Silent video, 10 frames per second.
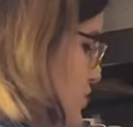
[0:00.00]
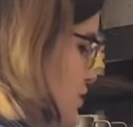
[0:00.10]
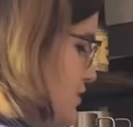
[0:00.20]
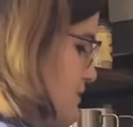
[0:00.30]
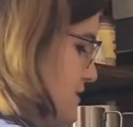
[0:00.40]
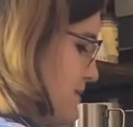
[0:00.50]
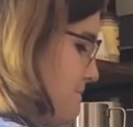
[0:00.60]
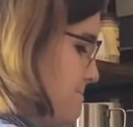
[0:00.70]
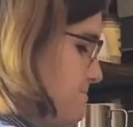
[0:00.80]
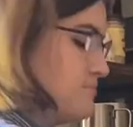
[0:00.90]
Okay,
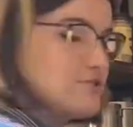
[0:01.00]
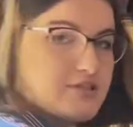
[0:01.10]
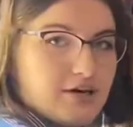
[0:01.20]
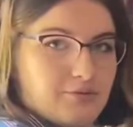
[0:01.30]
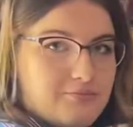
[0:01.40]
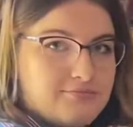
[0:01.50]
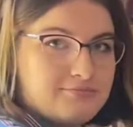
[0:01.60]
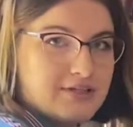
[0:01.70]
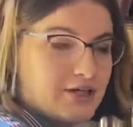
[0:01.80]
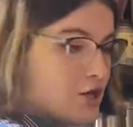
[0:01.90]
so
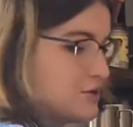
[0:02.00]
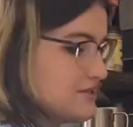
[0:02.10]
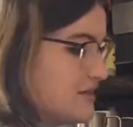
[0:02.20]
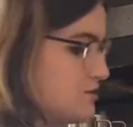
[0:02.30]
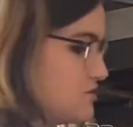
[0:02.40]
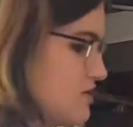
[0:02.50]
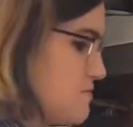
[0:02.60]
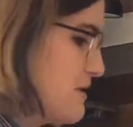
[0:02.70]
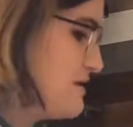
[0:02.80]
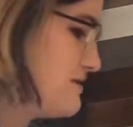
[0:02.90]
to set our
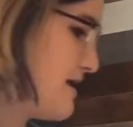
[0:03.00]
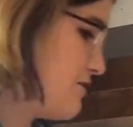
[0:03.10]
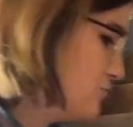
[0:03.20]
saucepan down,